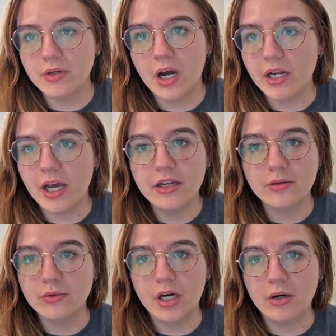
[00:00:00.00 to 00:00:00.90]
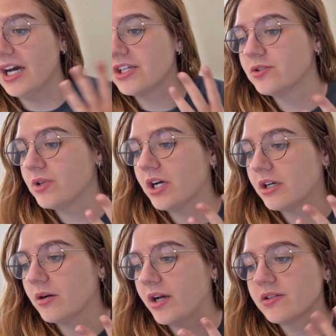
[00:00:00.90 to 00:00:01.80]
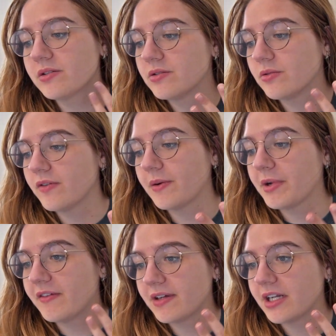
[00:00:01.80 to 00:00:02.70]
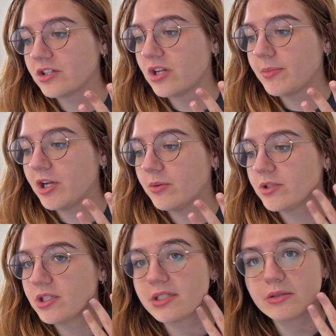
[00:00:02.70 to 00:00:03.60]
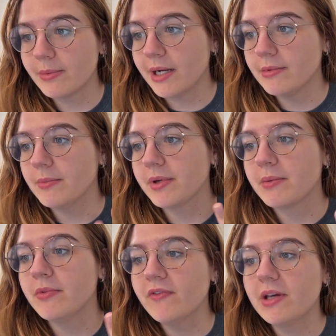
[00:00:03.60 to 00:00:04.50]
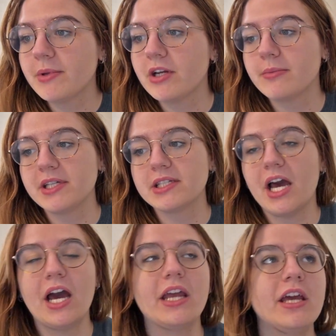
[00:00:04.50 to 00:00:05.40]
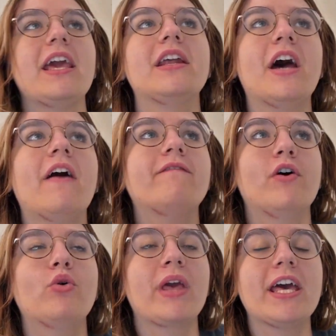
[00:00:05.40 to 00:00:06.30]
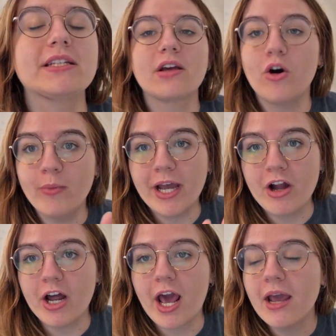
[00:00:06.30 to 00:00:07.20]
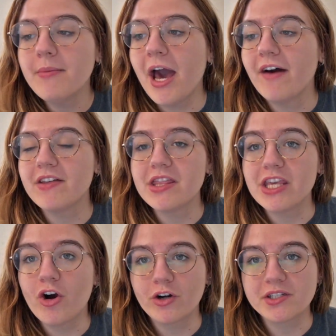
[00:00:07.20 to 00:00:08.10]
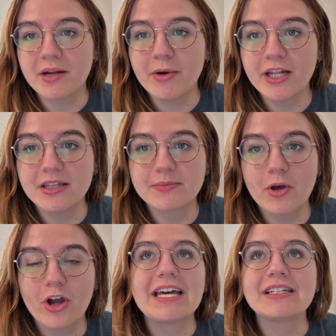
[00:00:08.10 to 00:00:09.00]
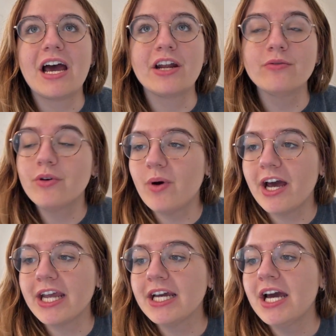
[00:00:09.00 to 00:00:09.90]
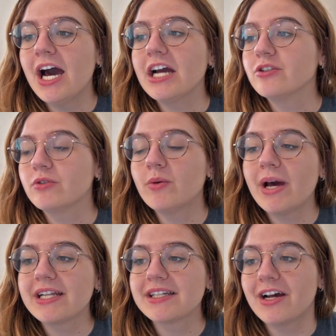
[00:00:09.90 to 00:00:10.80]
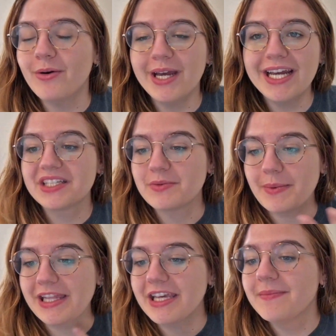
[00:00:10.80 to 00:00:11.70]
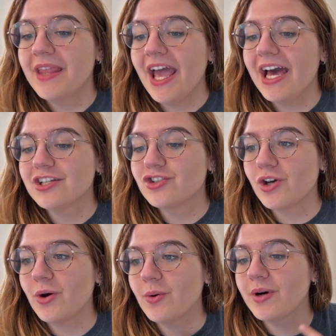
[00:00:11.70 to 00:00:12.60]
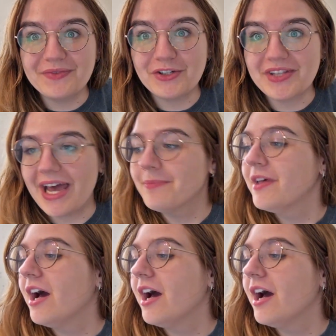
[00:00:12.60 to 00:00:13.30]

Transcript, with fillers: God, I don't know. I do not know. I also don't know if I'm gonna have a connection up here, which is a problem, but I'm moving up here because I cannot focus. Oh my god, I'm having the hardest time writing this book and I don't know why. I don't know why it's not going swimmingly. So there's that.